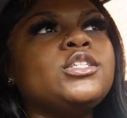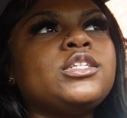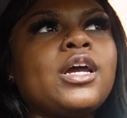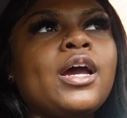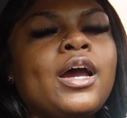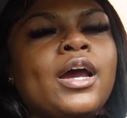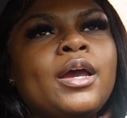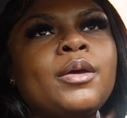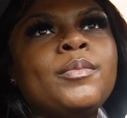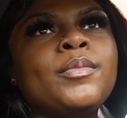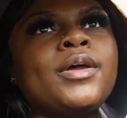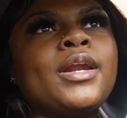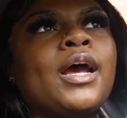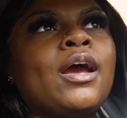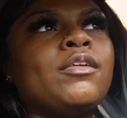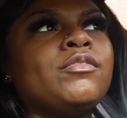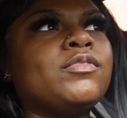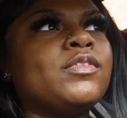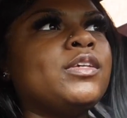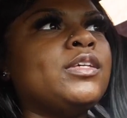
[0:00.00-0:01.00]
chai, but
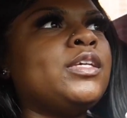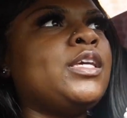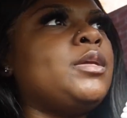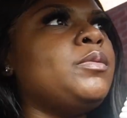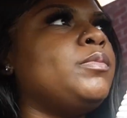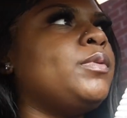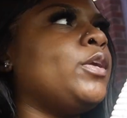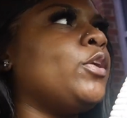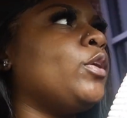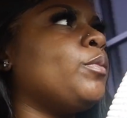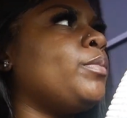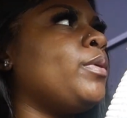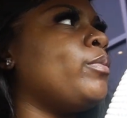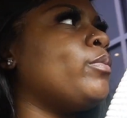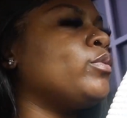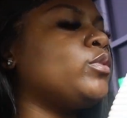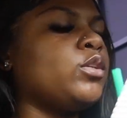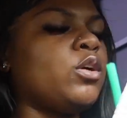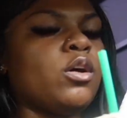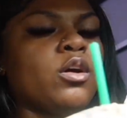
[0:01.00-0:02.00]
I keep hearing
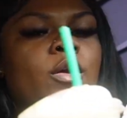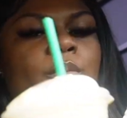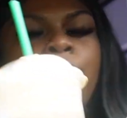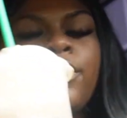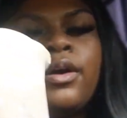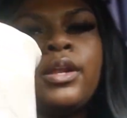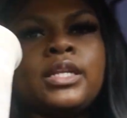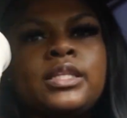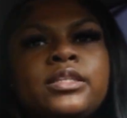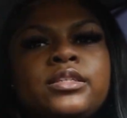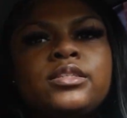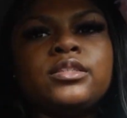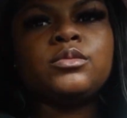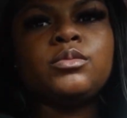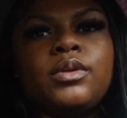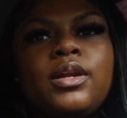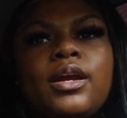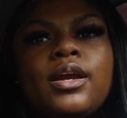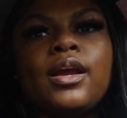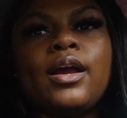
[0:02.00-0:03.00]
people talk about it. This is
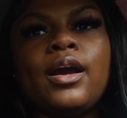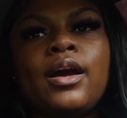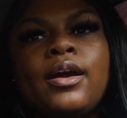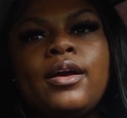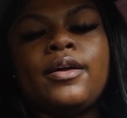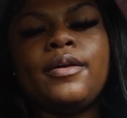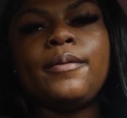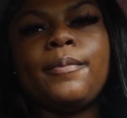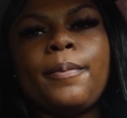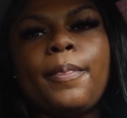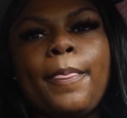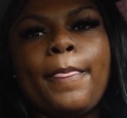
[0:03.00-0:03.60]
what I got.